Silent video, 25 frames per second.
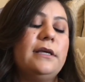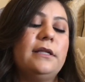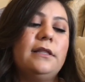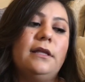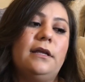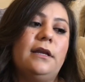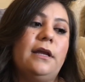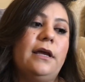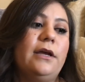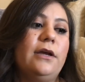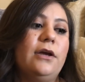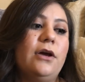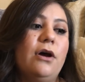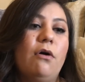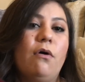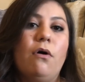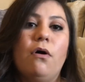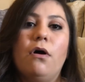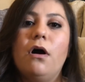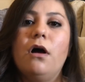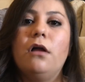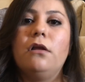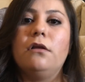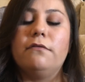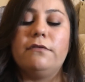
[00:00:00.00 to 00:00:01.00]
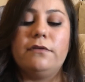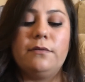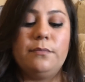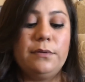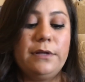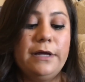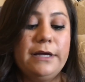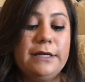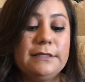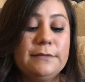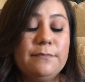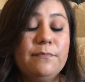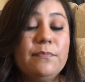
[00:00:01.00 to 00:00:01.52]
and then I go all over the
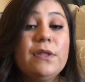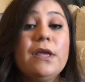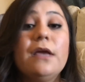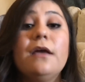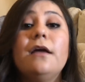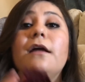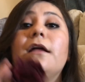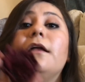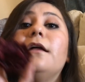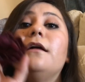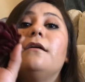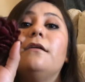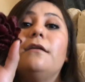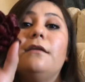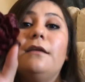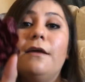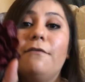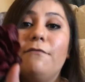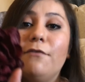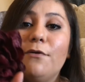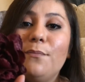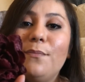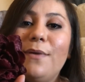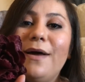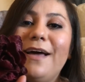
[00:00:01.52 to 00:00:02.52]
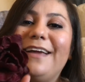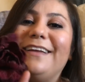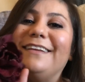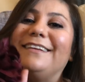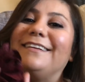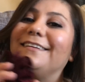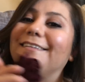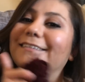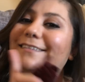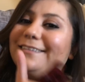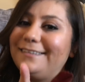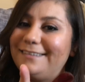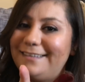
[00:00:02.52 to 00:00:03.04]
place. Never mind,
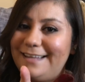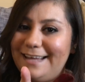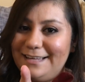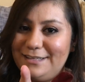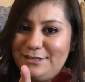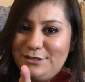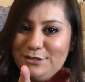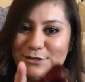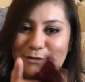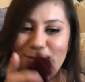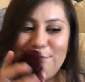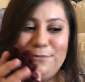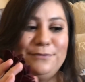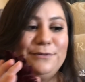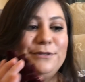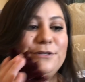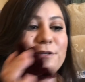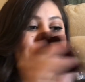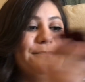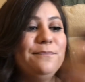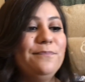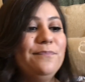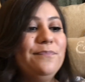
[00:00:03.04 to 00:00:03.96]
stay tuned.